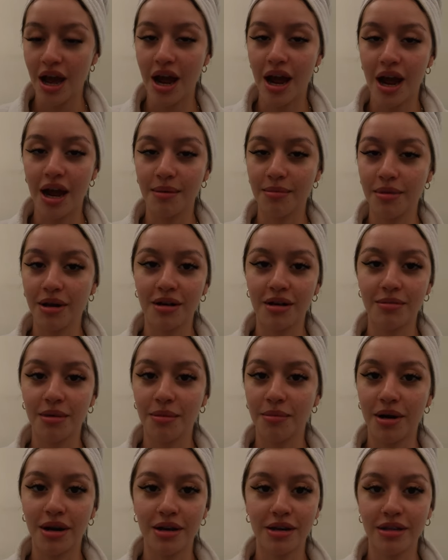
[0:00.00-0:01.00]
I made up my
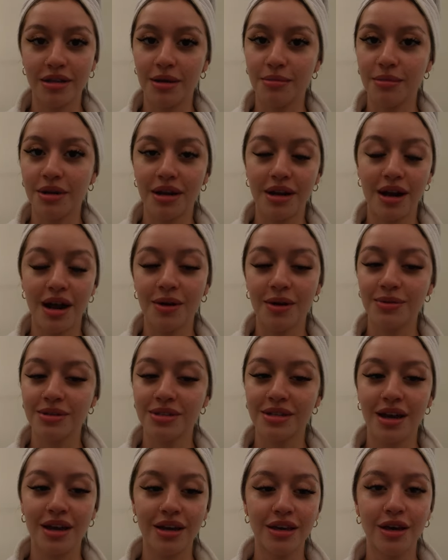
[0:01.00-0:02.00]
mind in that minute. I was
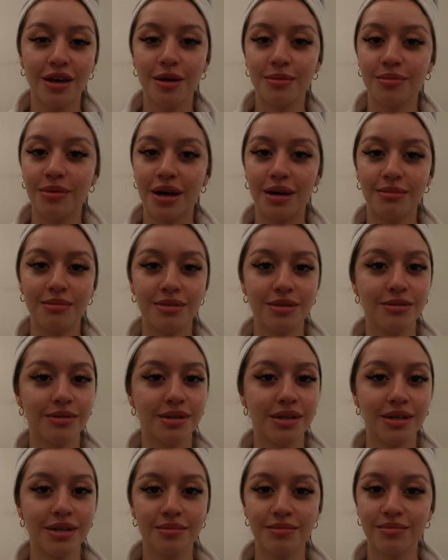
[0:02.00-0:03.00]
like, yep, I'm doing
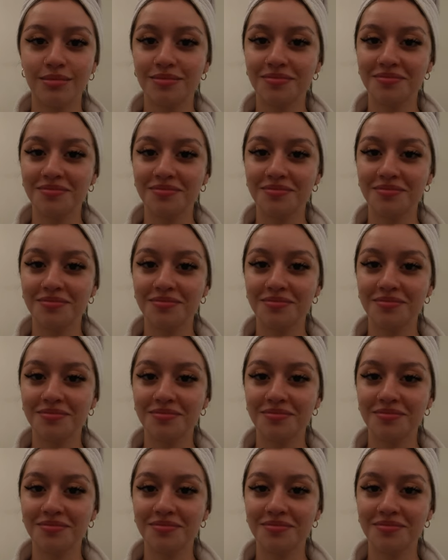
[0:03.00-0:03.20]
it.